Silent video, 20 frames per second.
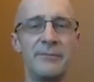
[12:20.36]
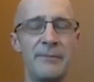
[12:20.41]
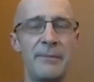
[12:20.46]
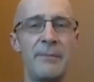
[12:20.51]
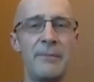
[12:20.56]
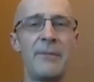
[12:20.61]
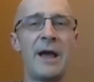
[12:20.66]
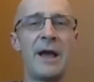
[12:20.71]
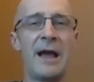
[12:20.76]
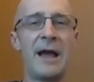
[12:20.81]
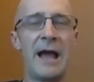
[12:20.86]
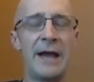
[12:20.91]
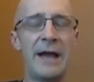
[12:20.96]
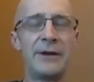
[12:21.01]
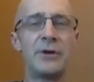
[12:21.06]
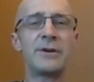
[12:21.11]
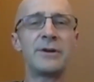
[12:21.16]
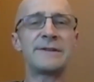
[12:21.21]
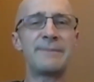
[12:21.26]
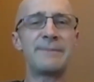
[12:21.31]
I
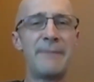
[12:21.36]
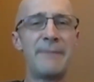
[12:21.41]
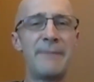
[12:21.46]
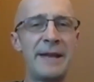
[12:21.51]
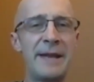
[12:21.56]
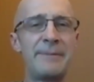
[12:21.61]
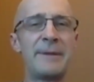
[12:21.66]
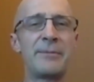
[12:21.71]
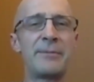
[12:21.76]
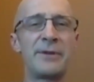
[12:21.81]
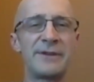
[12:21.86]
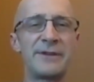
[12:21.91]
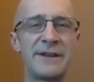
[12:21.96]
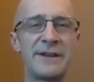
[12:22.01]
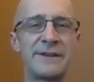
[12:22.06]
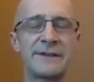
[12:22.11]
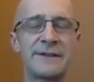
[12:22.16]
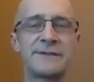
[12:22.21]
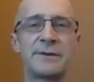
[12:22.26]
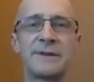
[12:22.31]
notice many people, it's
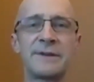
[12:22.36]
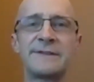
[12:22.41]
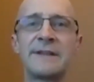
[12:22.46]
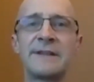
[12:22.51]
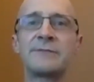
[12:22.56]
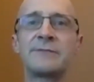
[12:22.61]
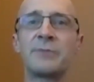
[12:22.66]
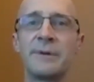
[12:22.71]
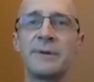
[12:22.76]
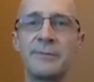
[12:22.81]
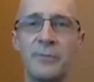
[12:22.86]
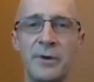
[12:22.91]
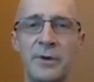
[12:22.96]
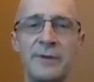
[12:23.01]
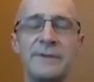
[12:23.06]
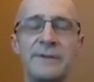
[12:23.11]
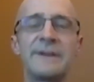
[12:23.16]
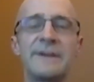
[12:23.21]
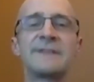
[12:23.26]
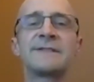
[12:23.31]
a sort of sense
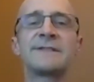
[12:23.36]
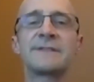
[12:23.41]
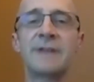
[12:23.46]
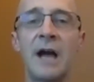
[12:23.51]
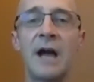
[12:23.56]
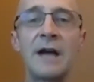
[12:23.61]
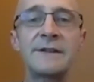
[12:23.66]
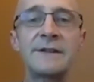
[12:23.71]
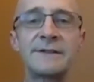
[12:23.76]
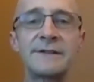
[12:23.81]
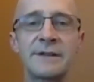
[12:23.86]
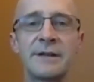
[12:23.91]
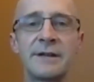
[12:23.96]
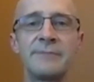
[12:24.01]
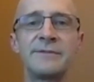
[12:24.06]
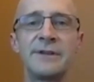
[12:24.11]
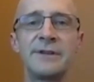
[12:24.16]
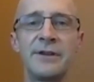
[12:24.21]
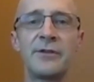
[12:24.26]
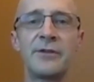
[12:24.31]
when disgust
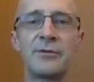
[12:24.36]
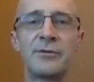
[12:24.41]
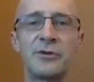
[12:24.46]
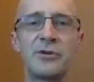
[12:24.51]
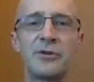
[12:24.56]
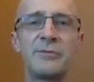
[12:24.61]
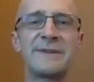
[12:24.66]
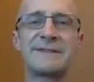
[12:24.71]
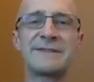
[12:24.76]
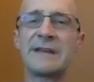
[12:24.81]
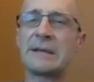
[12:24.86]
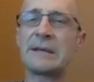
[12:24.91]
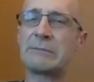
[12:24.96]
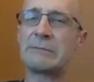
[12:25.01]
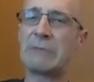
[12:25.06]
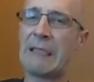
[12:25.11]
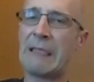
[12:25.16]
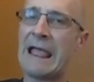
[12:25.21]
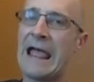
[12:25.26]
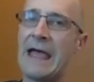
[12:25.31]
comes into the room, it's like,
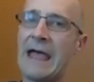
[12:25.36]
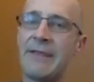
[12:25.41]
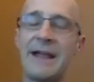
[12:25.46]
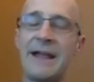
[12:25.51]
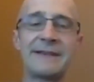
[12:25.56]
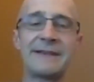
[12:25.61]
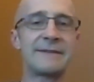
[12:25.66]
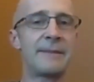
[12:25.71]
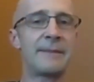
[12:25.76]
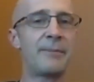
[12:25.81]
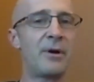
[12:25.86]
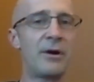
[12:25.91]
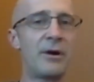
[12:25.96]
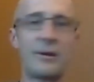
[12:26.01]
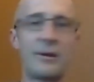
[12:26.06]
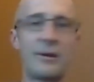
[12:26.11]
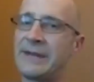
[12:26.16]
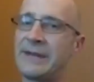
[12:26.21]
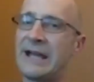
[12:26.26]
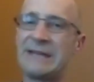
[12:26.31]
wow, that's the part of
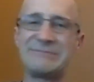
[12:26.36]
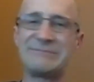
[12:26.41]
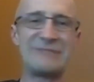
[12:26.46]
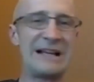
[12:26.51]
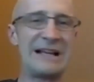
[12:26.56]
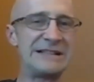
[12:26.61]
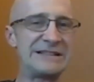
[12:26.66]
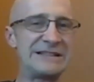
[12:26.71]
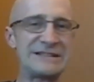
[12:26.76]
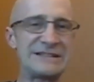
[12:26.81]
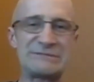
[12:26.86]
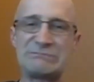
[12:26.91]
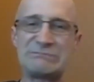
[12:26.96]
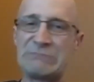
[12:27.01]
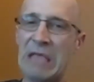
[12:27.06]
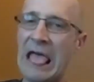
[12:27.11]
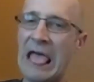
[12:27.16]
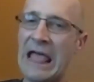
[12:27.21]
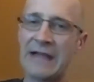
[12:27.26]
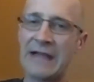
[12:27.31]
me I just
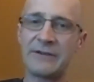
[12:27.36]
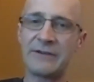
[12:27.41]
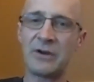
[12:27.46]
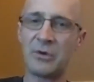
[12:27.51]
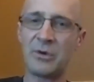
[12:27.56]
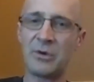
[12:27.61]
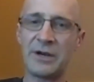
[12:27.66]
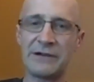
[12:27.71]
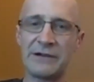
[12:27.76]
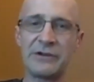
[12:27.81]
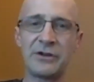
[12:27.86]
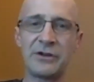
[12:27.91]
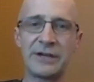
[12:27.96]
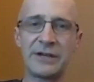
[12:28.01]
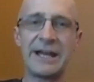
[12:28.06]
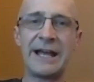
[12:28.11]
don't want to look at.